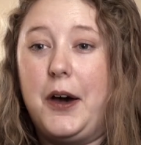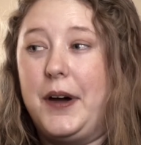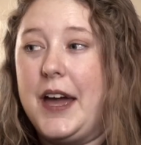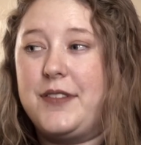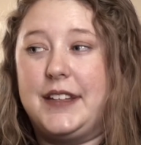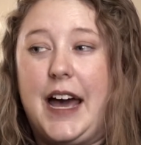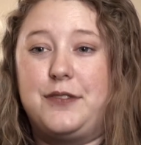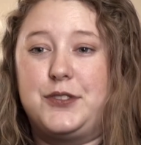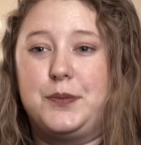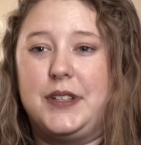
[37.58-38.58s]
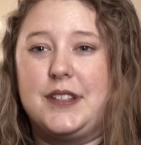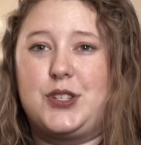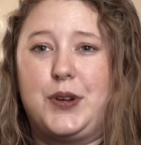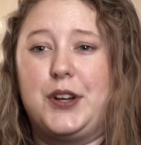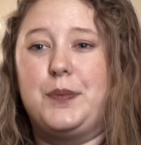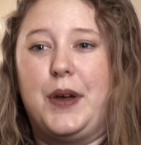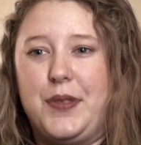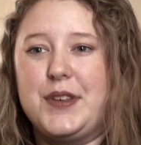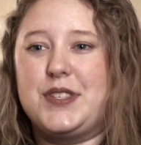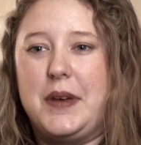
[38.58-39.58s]
oh, I haven't laughed or been surrounded by
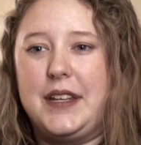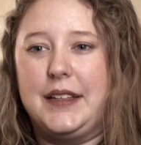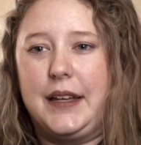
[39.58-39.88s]
this many